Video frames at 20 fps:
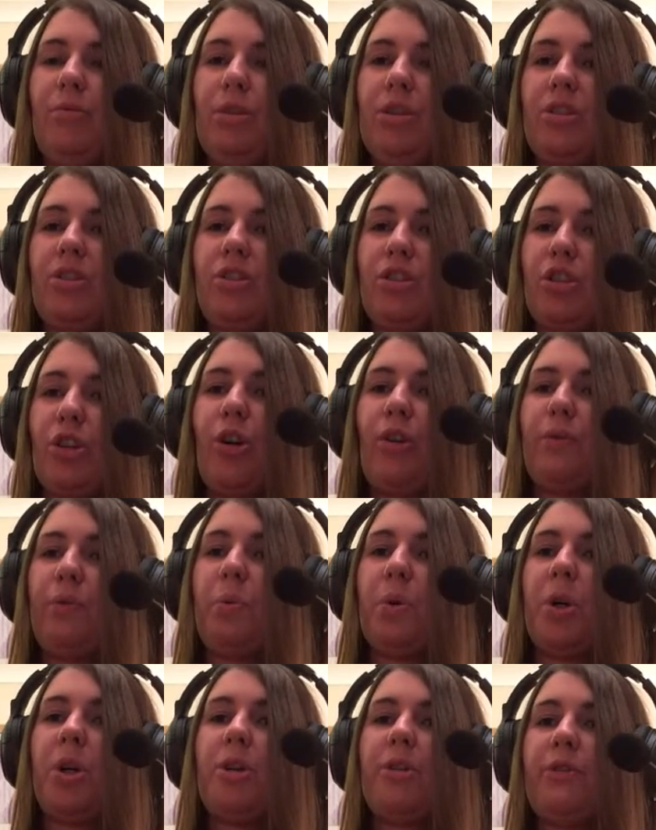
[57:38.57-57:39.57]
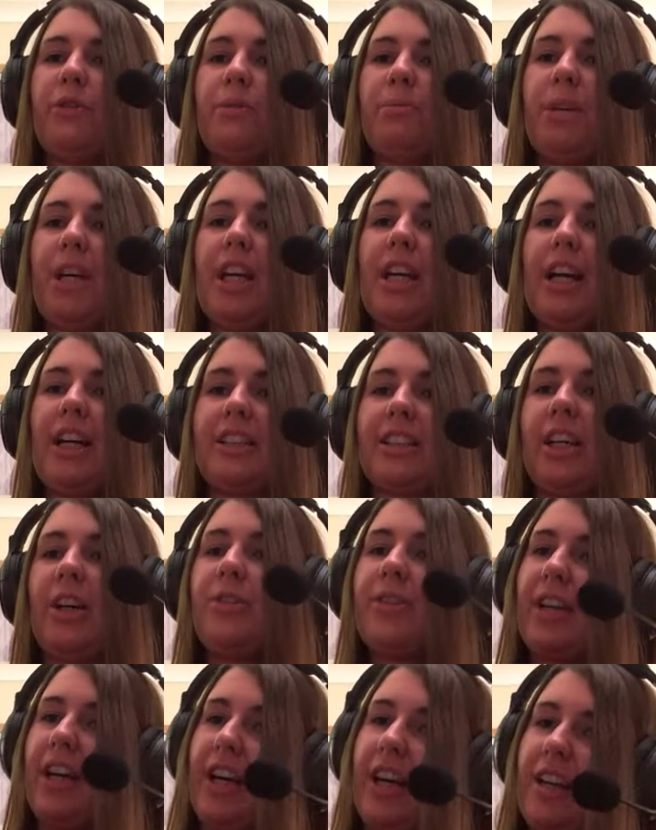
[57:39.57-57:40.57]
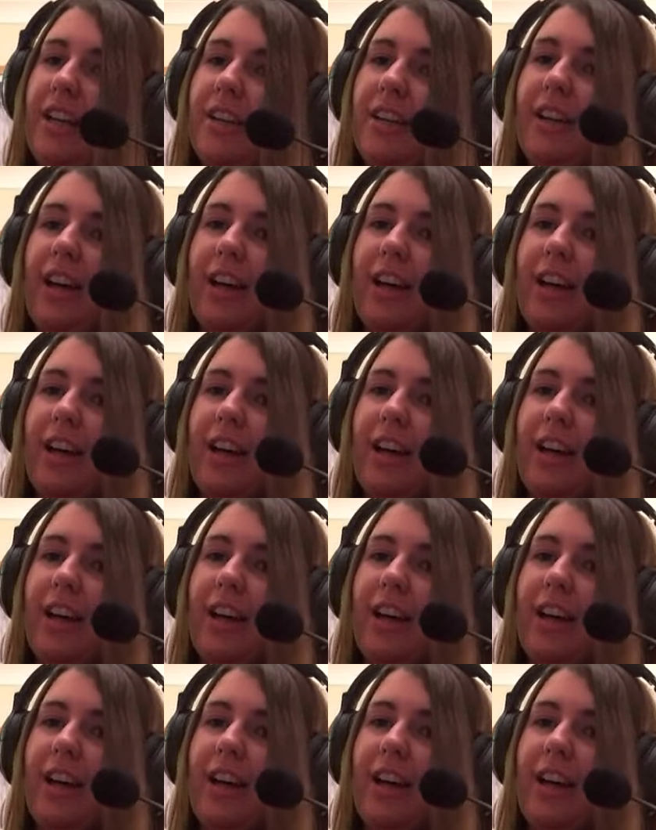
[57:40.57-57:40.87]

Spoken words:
Which sort of worked for me. I was like, okay,